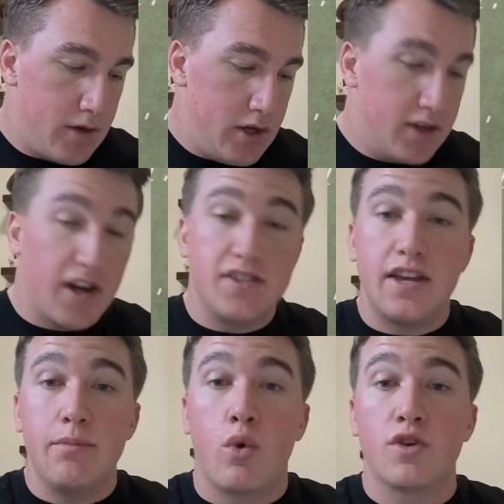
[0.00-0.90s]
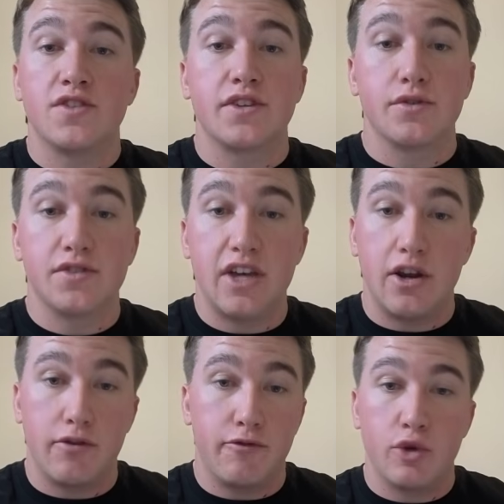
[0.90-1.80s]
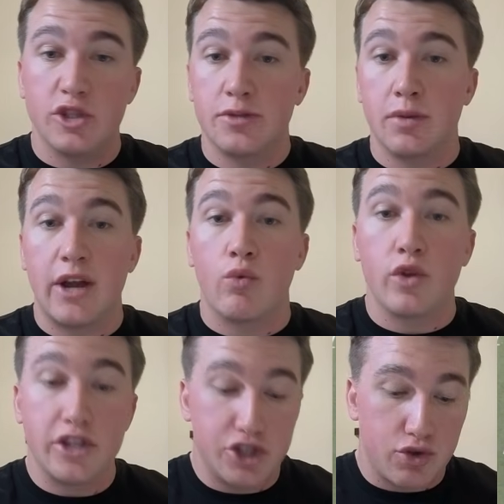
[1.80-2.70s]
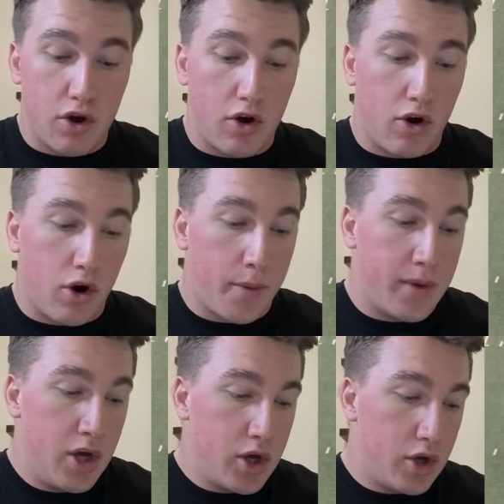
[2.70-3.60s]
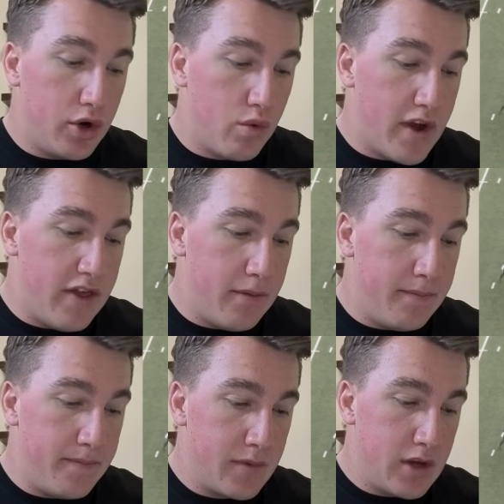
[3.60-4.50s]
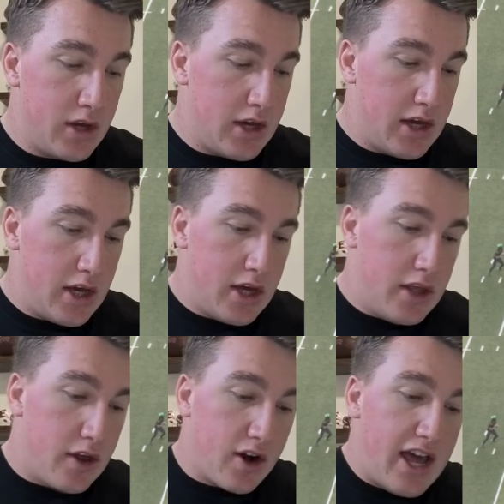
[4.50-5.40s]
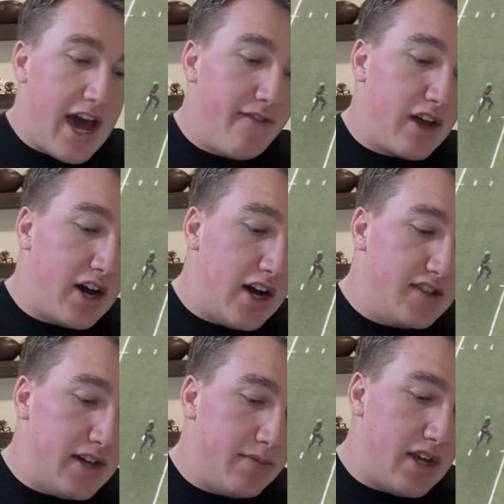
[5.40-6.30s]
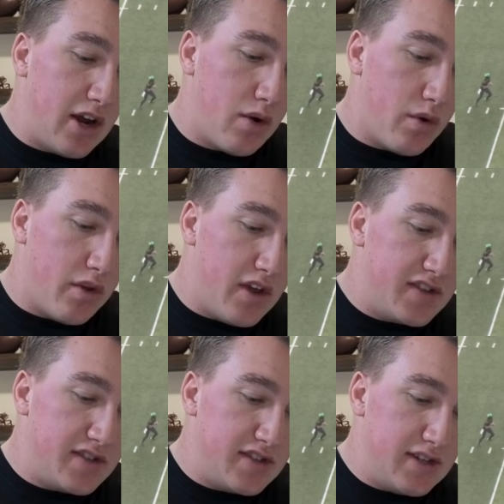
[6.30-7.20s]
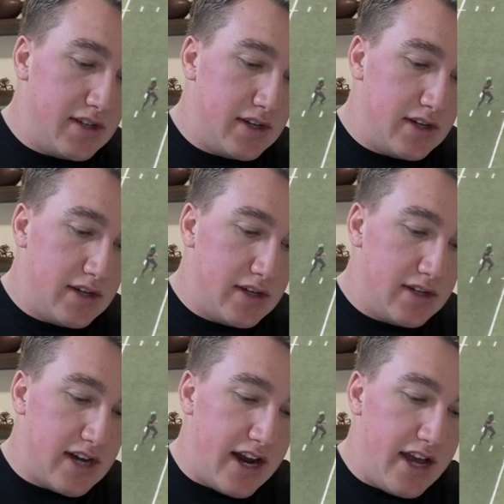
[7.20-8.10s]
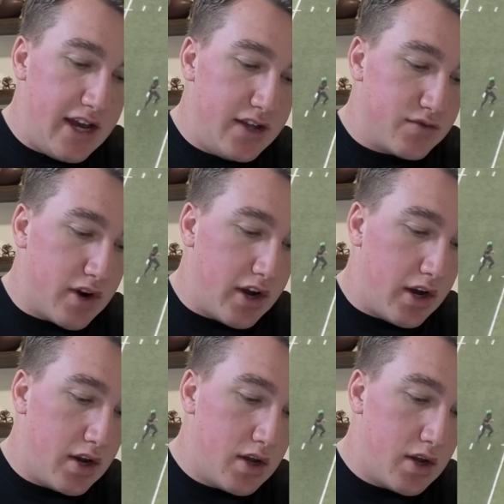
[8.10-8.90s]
Dante Moore's skill set on full display. Really strong arm, good rhythm. They're going to have a concept here where this tight end is running